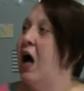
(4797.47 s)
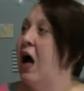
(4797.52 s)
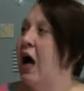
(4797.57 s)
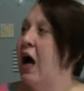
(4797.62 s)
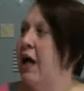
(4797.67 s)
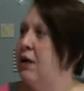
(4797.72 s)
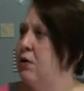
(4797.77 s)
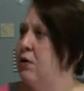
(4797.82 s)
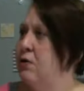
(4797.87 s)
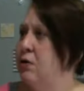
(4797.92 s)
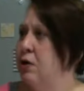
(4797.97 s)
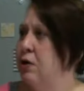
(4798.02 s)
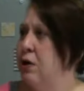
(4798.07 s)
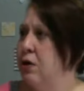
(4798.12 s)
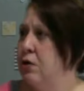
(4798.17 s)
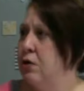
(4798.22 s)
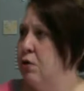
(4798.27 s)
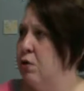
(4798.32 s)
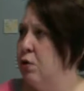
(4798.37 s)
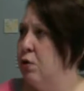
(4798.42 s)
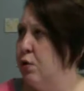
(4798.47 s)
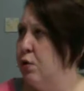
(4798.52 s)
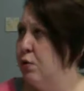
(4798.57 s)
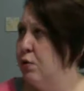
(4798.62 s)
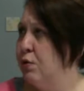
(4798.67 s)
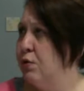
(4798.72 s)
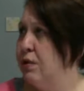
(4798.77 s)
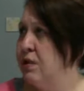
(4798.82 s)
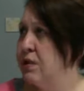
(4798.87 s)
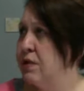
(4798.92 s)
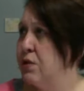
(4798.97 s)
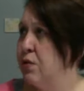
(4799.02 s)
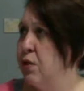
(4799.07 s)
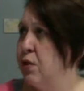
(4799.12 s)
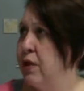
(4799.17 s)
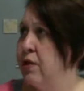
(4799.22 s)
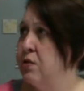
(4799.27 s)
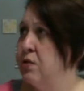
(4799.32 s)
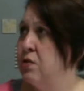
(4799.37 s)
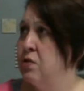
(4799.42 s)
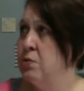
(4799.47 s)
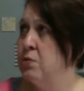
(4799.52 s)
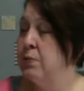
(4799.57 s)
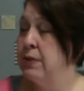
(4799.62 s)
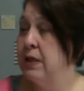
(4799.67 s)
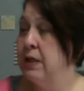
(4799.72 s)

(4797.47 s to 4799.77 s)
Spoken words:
don't know who is going to be